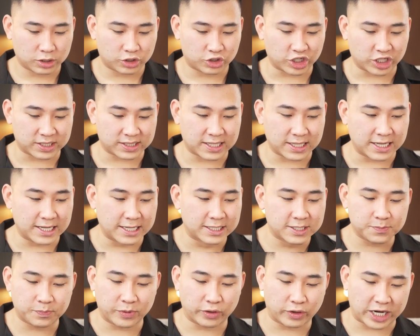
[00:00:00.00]
just
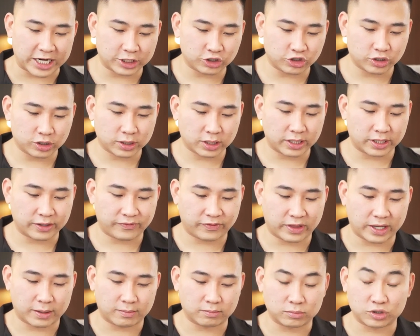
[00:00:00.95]
inspiration, give
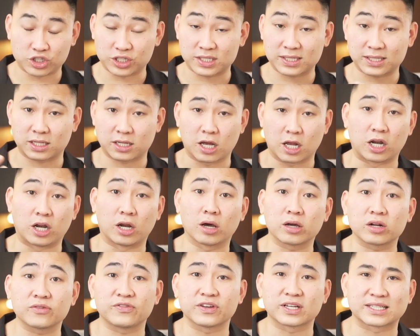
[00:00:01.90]
them just a
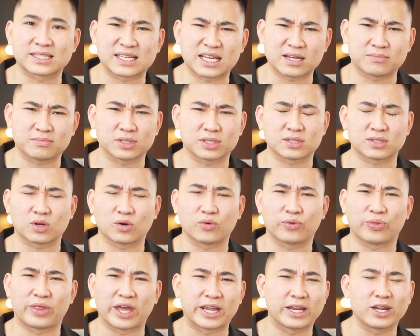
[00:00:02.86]
lot of examples so
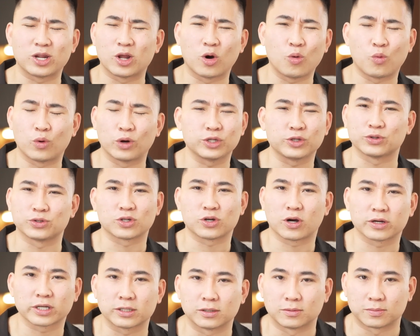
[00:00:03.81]
they know what you're
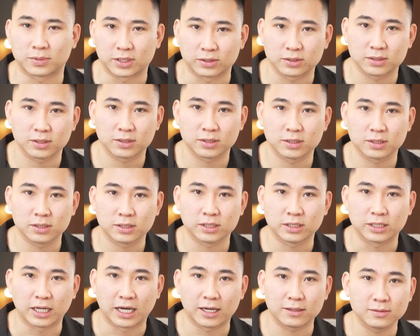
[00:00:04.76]
talking about.
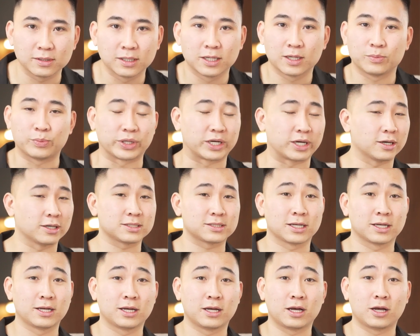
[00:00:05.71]
Because
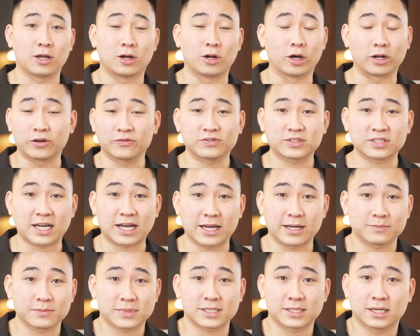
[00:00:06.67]
a lot of
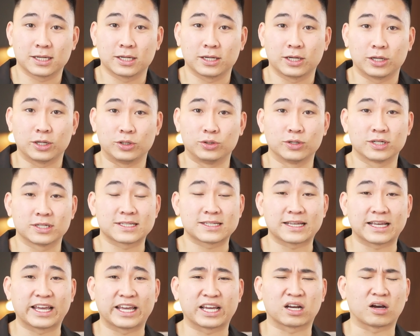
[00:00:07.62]
times you're
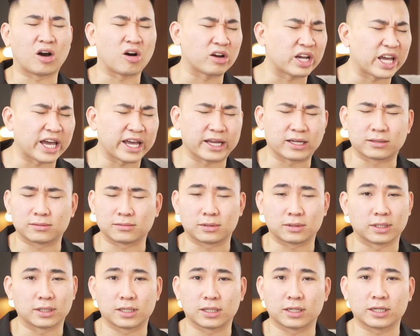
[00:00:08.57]
saying,
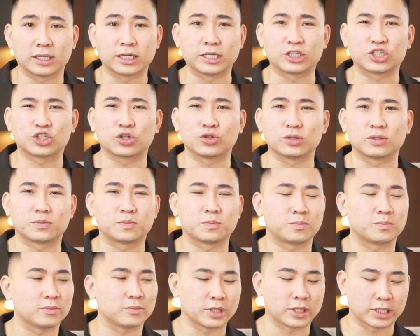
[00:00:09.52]
it
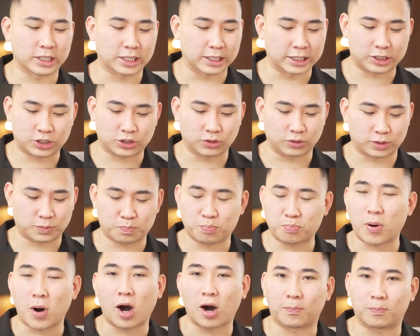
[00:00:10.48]

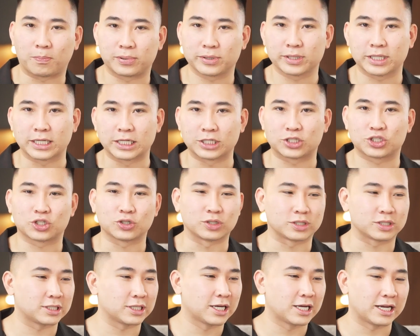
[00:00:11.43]
should pop, it
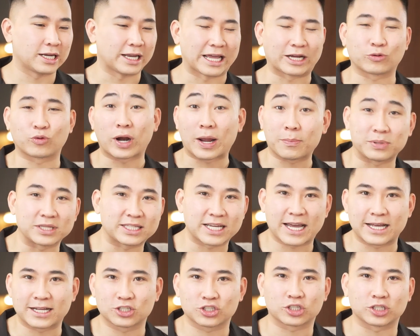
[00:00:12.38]
should like grab
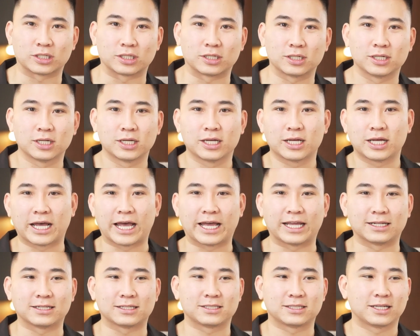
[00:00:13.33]
attention,
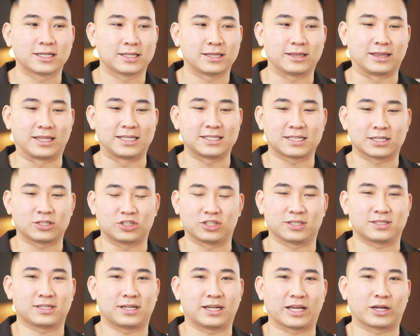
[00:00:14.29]
and these are
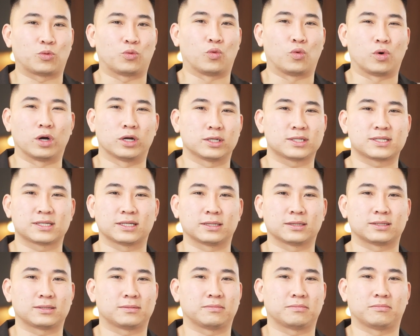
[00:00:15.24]
just like words,
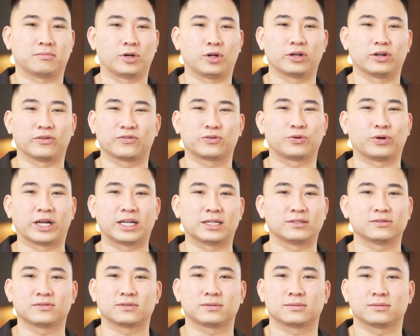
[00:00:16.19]
and a lot of
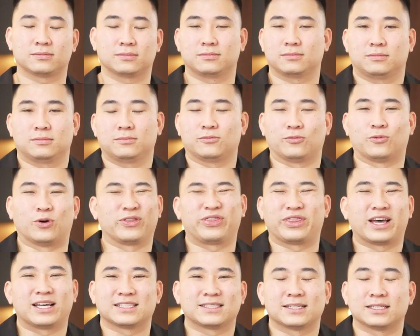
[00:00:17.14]
creatives,
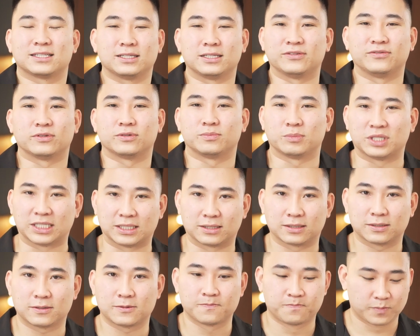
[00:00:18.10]
what does it even mean?
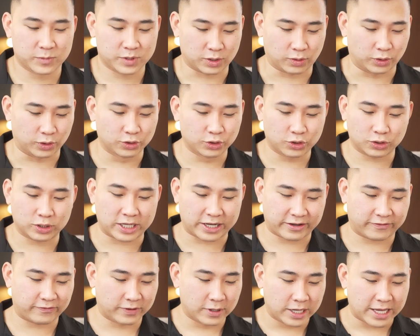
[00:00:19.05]
So you should
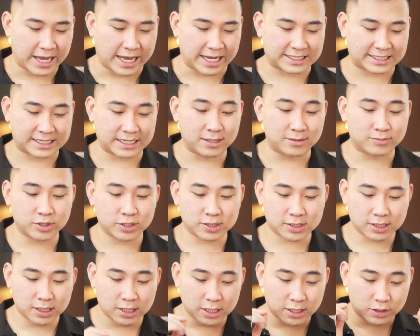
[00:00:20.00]
have
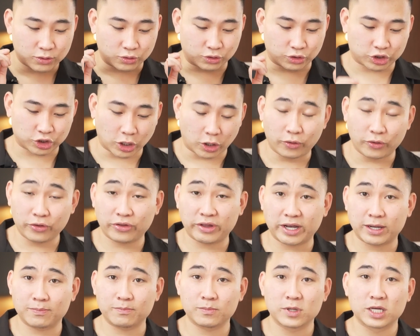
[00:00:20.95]
examples to show
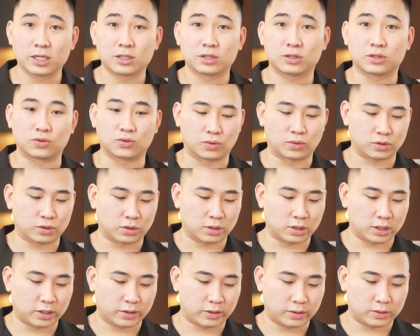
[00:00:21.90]
them, to
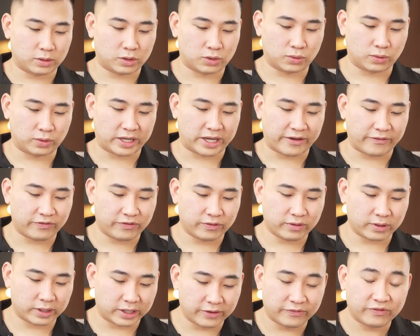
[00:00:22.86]

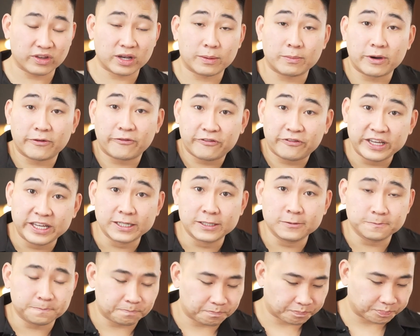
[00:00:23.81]
give them a
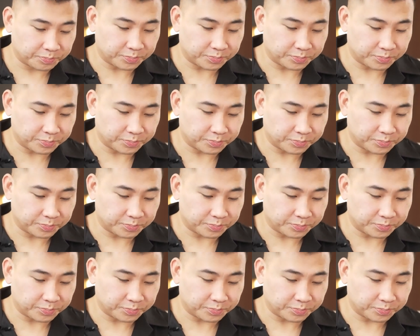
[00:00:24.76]
feel